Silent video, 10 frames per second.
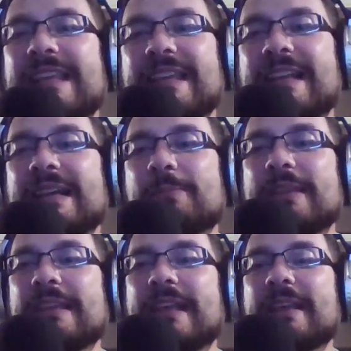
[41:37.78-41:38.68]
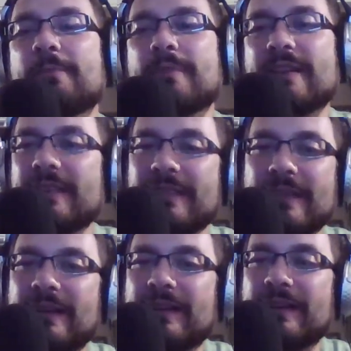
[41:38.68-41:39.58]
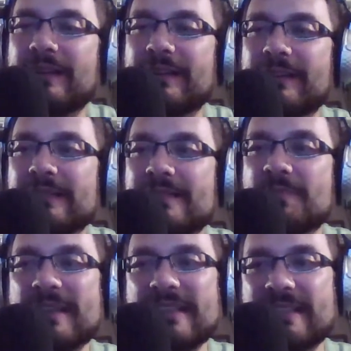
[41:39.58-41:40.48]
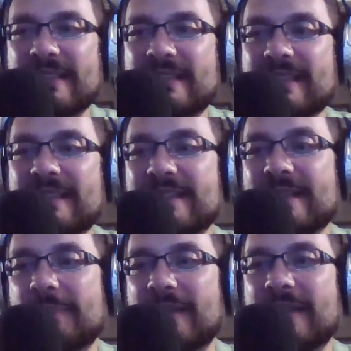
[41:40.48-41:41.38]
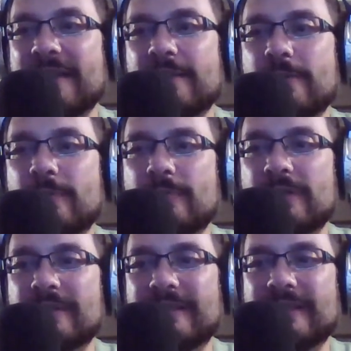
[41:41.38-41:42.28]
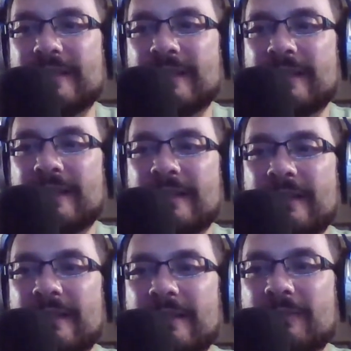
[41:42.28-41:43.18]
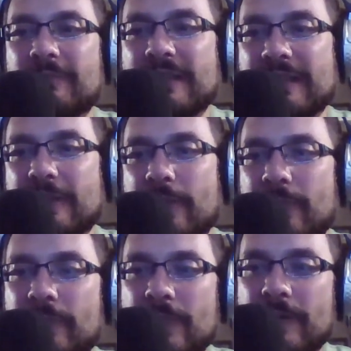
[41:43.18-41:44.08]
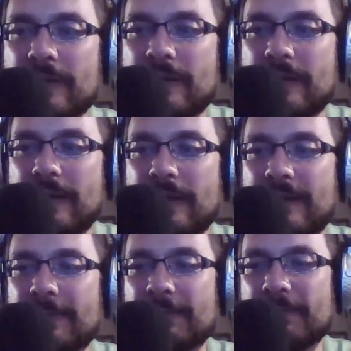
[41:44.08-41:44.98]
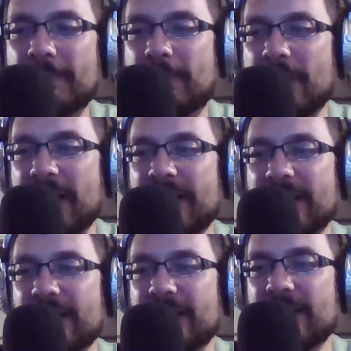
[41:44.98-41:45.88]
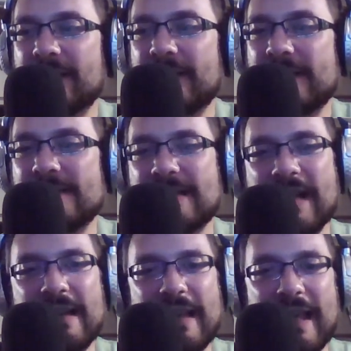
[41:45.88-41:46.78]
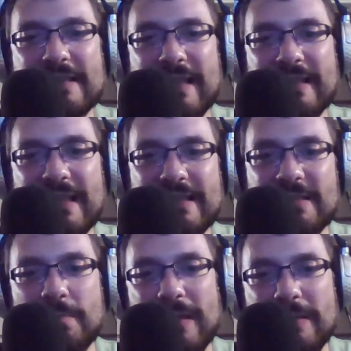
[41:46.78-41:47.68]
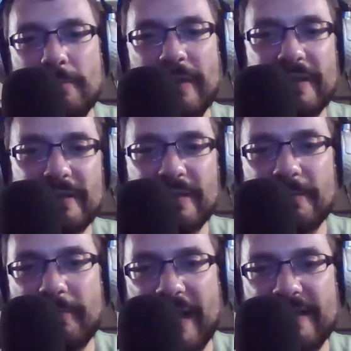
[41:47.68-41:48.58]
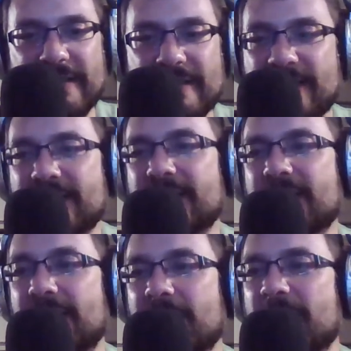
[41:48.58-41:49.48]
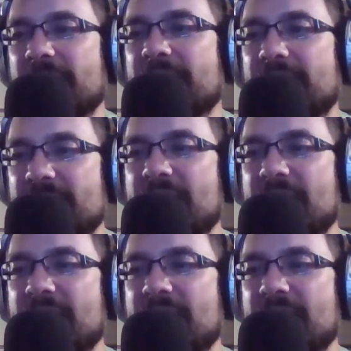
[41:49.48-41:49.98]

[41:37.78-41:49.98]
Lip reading: an IPA with sweetness is something that you would really go for. But it kind of has like that sweet bitter balance a little bit, and